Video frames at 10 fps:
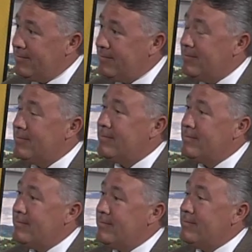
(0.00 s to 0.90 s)

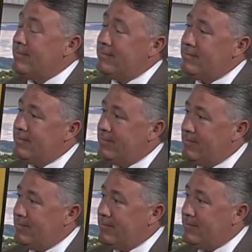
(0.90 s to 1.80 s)

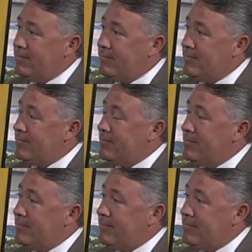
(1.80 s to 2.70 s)

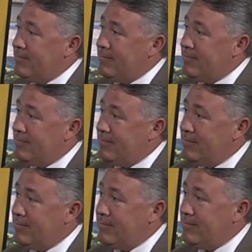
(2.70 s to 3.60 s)

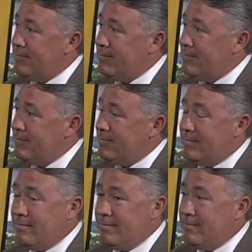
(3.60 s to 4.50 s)

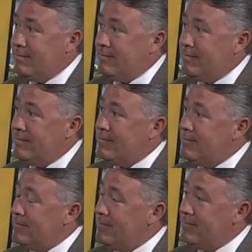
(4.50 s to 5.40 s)

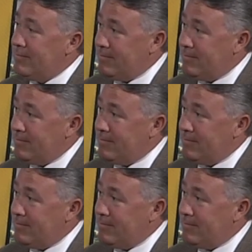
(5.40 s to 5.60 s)
(not speaking)